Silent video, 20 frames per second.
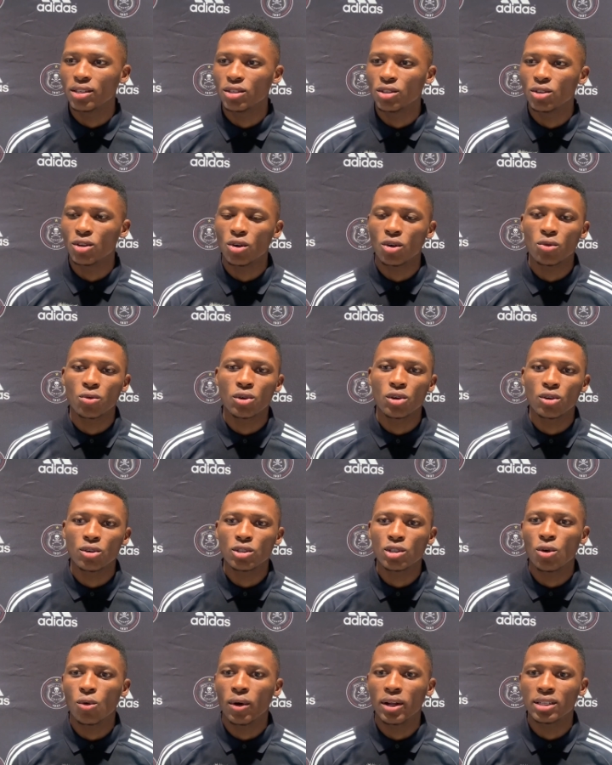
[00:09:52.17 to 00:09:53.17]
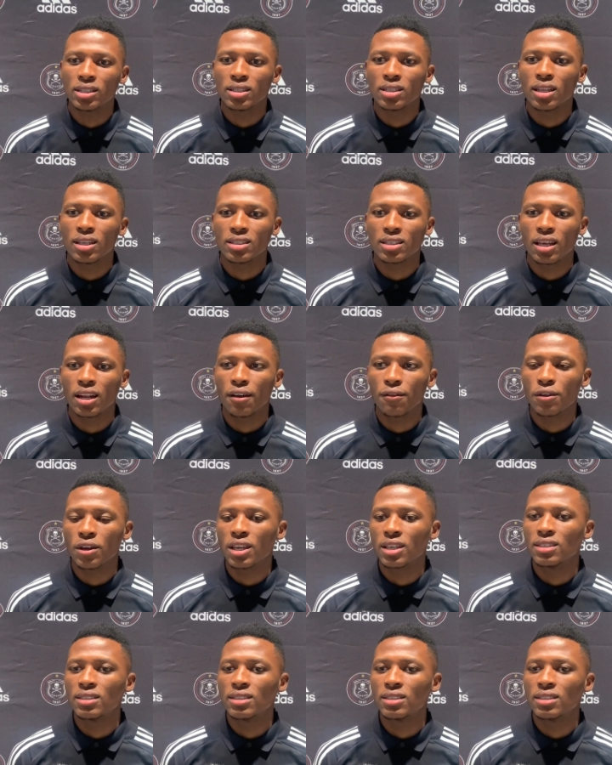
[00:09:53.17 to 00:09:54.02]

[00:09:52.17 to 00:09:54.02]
We also want the South African